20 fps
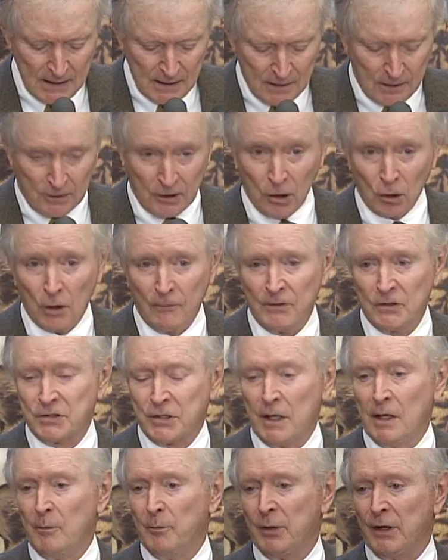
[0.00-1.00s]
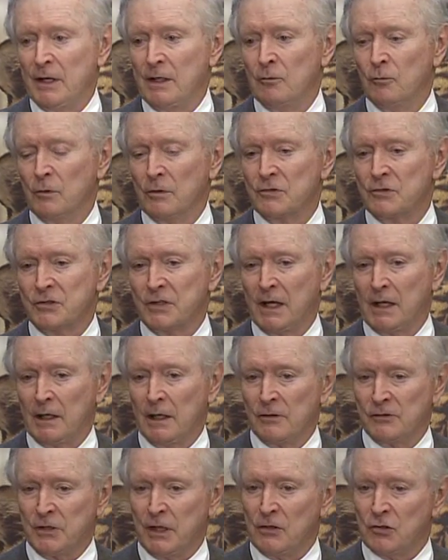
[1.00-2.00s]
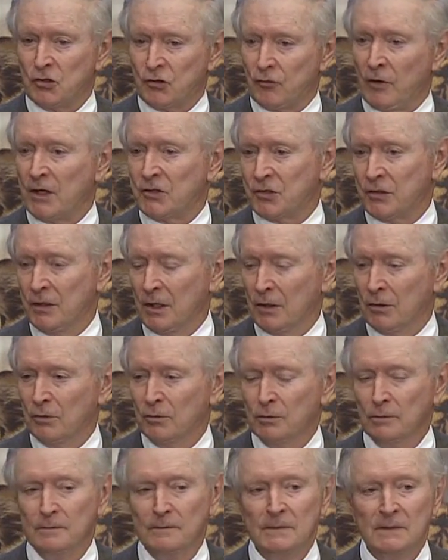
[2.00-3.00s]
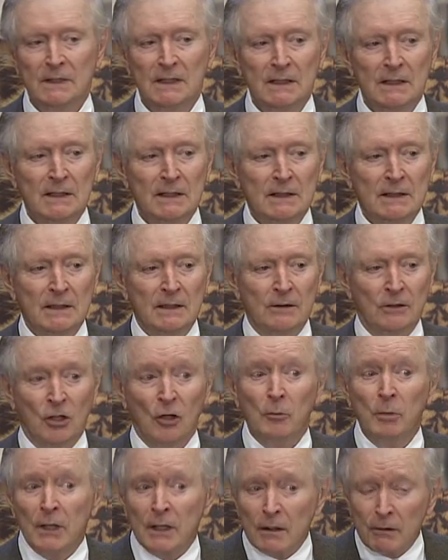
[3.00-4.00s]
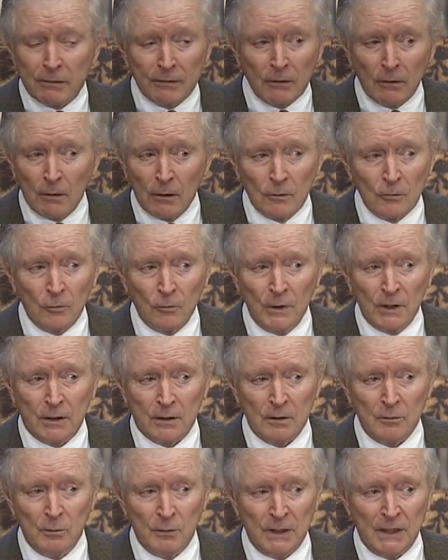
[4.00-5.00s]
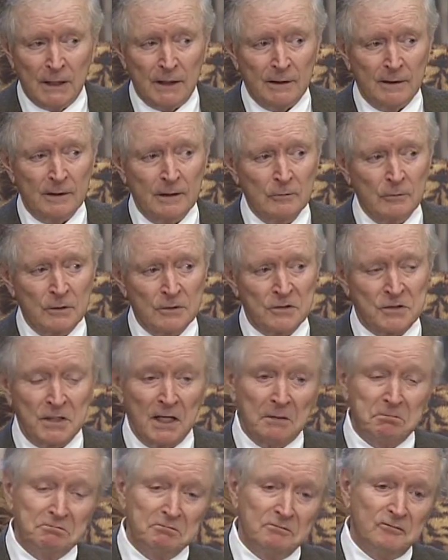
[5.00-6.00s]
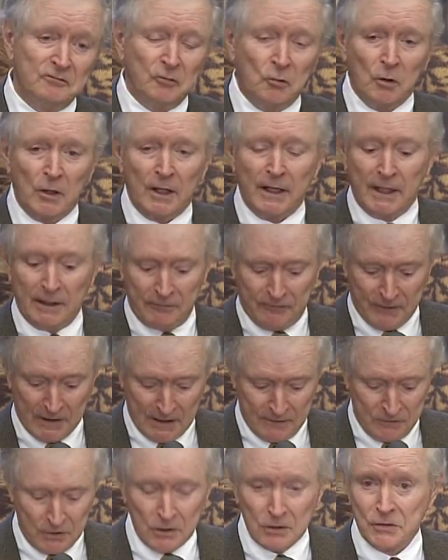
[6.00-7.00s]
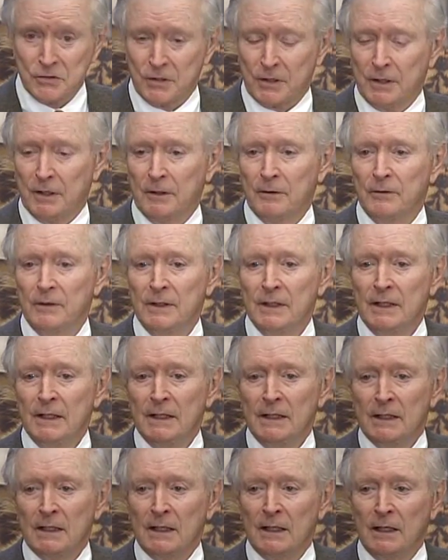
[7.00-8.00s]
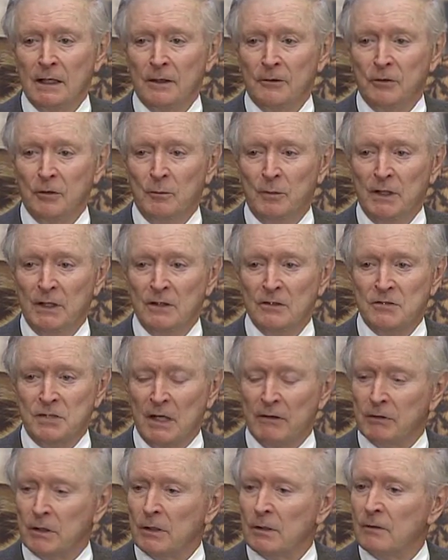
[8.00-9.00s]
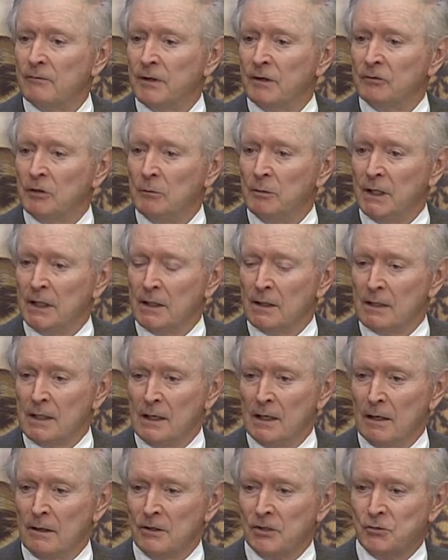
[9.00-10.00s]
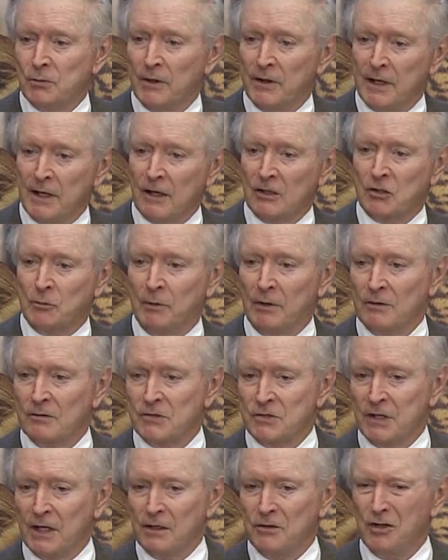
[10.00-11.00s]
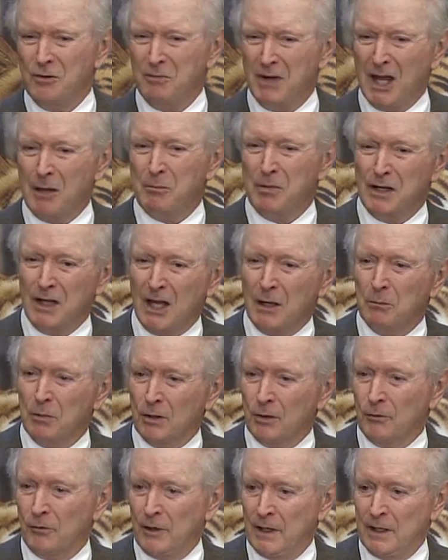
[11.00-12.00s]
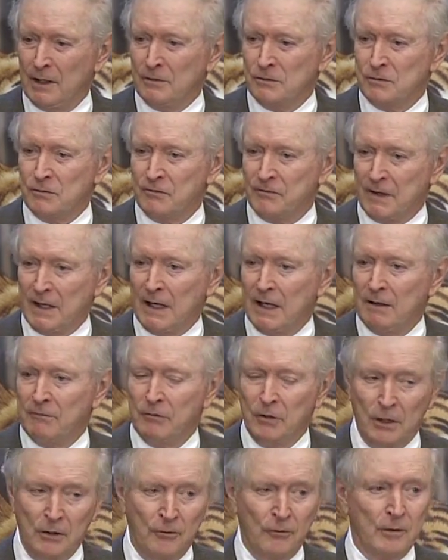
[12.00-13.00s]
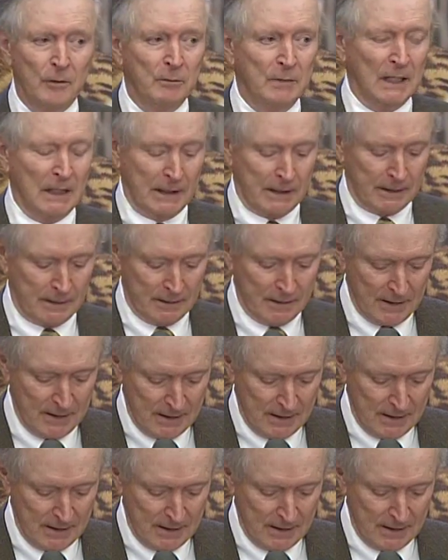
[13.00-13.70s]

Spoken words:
The goal of this campaign was set as a stretch goal. Nobody thought we could meet it. It was set 4.5 years ago to be $750 million when the experts said you may be able to raise $500 million.